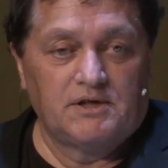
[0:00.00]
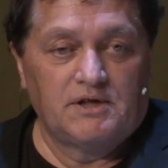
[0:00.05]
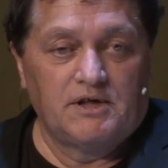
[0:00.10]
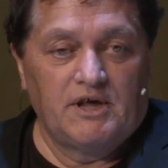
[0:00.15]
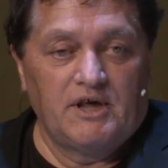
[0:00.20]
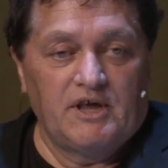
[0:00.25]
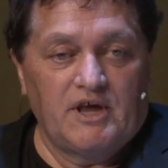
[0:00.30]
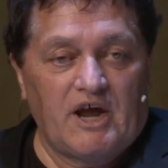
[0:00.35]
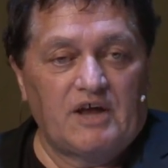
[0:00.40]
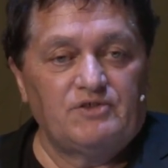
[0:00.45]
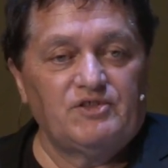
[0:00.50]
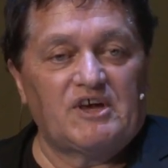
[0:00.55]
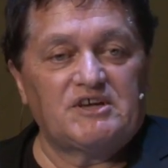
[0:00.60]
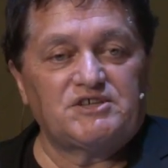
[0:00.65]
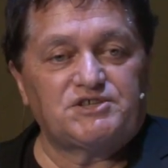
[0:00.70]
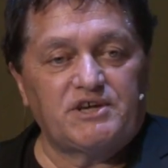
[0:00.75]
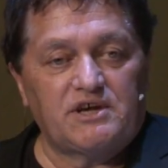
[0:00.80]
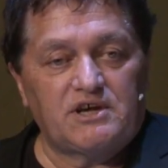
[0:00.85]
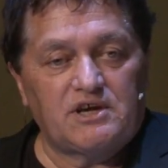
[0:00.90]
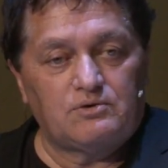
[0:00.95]
And they
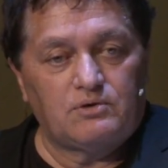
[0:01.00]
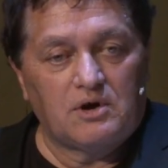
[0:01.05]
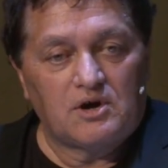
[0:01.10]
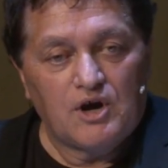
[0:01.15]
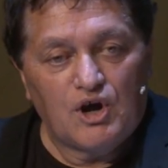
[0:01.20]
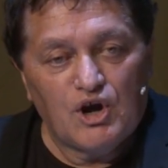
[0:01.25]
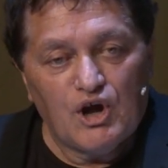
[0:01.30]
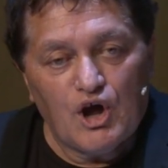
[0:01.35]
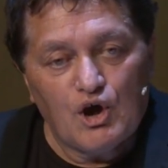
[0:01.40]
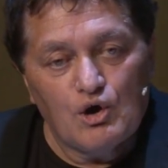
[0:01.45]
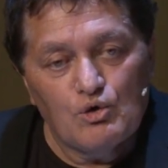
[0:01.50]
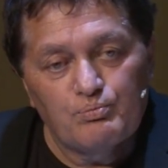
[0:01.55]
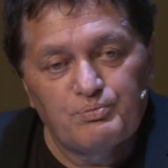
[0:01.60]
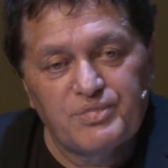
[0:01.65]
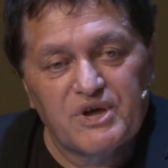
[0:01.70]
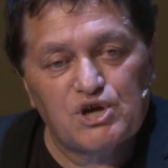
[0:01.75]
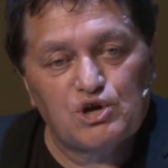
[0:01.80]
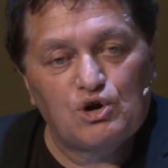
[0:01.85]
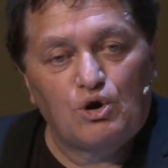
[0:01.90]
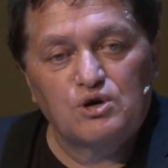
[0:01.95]
said,
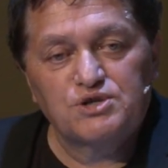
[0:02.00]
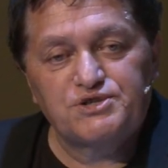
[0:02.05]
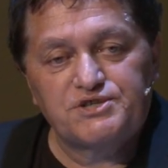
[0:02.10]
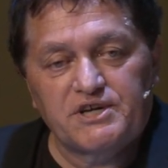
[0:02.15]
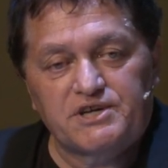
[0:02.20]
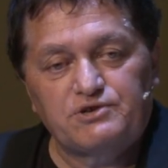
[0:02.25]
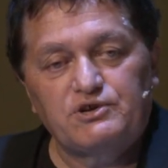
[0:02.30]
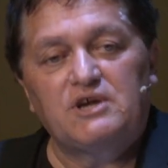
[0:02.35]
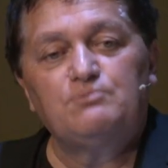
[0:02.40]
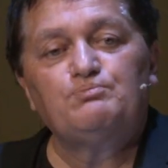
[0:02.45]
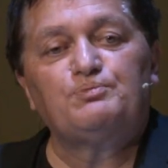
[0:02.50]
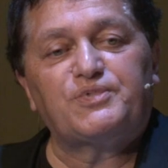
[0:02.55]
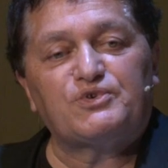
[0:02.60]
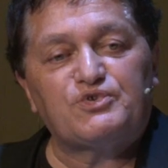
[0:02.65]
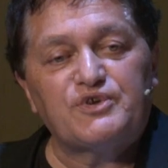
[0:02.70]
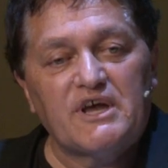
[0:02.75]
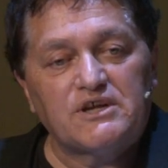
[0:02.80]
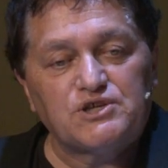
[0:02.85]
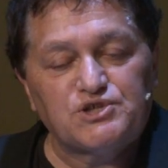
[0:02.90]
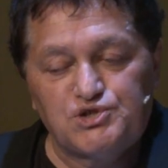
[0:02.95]
because it
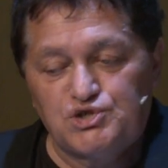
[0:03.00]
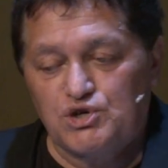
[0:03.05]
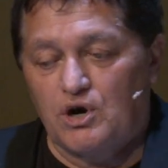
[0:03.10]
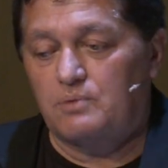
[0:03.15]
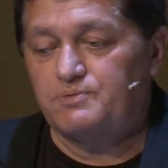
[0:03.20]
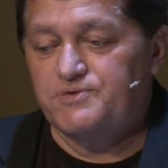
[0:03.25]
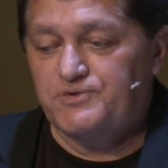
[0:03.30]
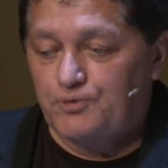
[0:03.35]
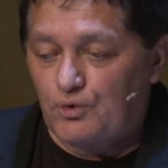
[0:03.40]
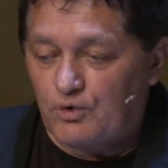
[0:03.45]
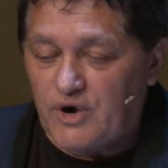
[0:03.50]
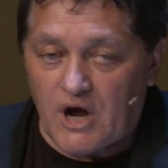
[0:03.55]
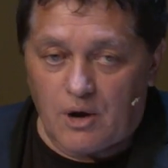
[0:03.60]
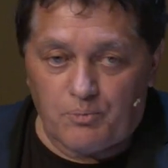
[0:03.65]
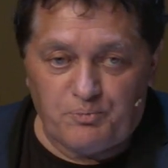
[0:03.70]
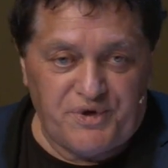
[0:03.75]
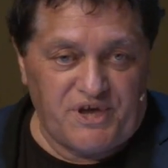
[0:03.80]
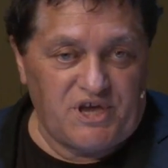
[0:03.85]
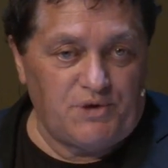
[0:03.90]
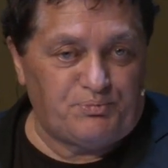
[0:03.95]
creates jobs for our
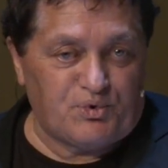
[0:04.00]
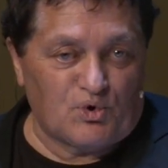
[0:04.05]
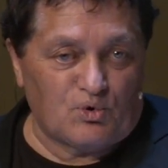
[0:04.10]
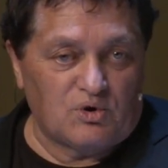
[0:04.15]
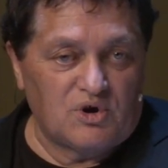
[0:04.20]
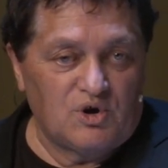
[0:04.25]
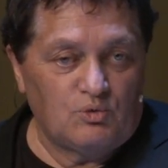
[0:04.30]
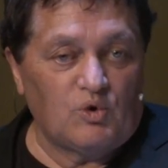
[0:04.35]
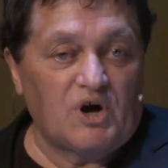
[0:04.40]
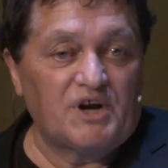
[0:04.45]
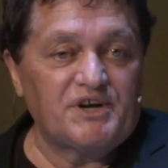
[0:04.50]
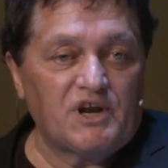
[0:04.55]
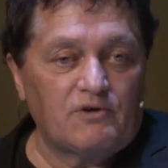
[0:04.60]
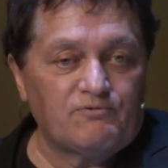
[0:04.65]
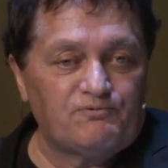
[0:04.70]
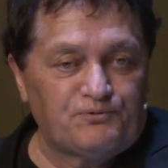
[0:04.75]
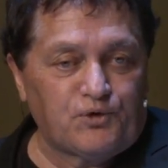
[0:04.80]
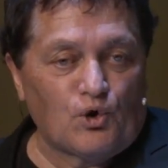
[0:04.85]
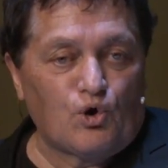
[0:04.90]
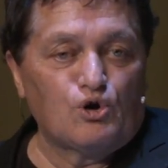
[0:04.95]
people. 1 in
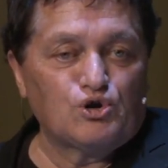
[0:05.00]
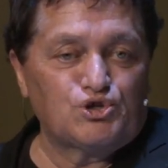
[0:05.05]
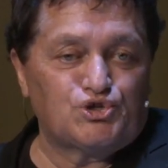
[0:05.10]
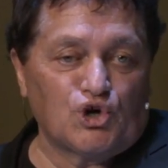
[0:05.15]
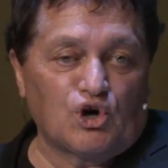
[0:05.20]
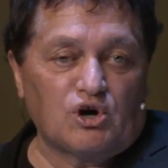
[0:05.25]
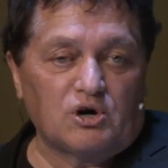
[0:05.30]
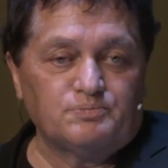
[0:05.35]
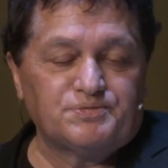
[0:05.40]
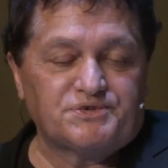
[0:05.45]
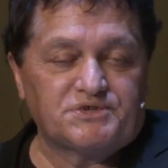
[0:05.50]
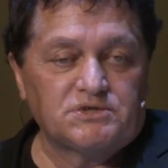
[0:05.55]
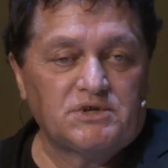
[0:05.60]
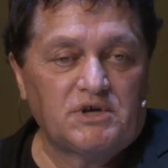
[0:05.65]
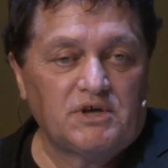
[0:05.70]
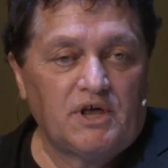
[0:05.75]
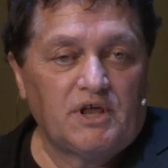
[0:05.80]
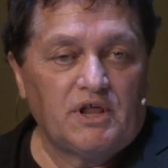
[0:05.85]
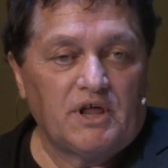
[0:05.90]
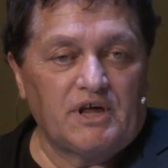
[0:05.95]
4 jobs
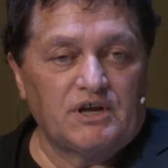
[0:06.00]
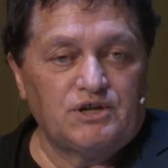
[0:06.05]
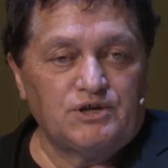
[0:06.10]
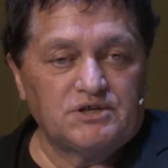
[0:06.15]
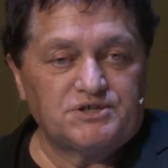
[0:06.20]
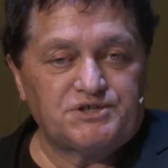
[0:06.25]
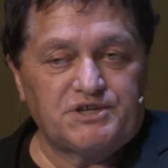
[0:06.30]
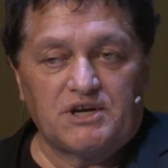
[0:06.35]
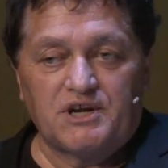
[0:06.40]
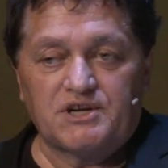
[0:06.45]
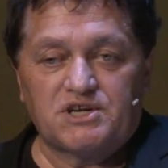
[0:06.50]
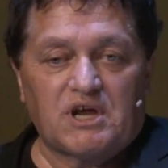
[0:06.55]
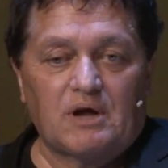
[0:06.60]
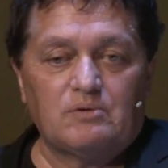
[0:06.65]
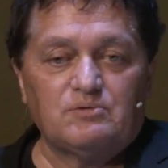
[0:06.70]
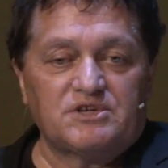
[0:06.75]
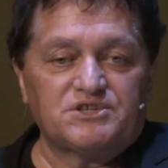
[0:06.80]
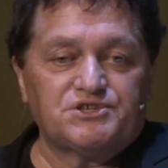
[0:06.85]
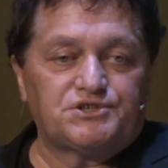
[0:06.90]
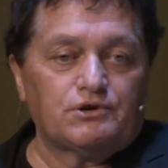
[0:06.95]
in New Zealand
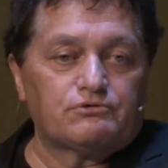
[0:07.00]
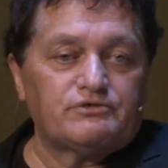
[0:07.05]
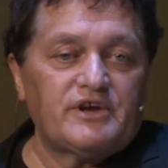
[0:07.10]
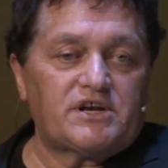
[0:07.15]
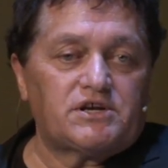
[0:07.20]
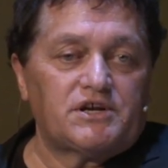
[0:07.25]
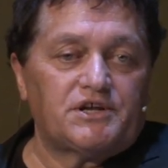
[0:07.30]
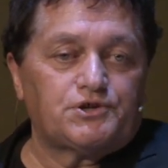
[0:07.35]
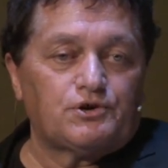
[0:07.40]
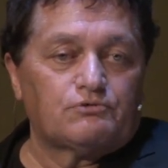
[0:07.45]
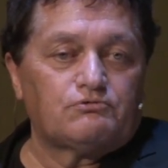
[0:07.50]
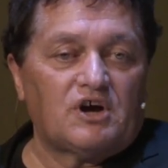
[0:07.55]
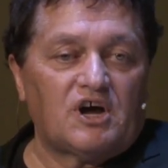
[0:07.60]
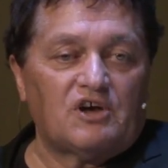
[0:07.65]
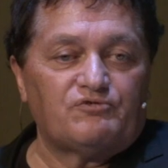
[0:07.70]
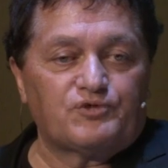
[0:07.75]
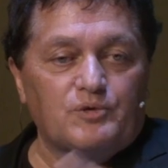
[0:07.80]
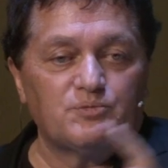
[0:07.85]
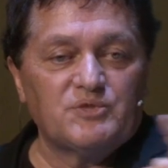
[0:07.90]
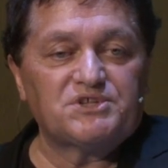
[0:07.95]
is directly derived
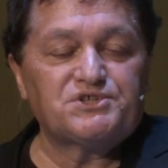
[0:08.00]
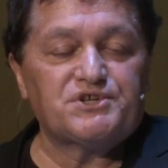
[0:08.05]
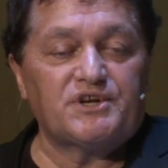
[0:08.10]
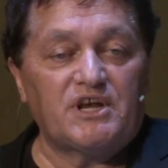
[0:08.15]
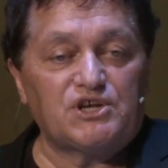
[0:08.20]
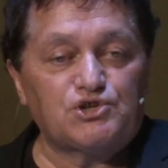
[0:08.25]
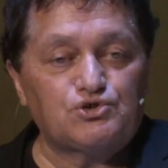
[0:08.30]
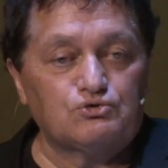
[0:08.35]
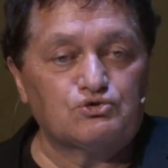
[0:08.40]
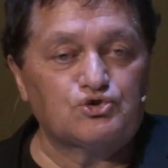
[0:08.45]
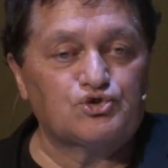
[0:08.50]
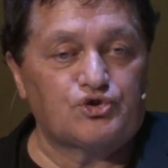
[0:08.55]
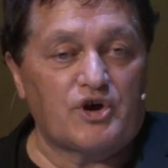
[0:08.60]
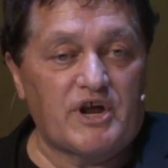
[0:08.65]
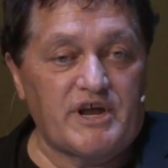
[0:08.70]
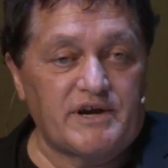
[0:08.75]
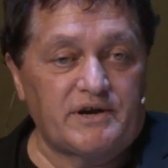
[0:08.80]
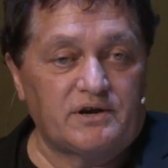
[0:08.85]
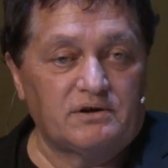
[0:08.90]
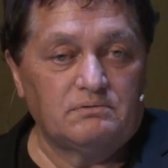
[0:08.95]
from international trade.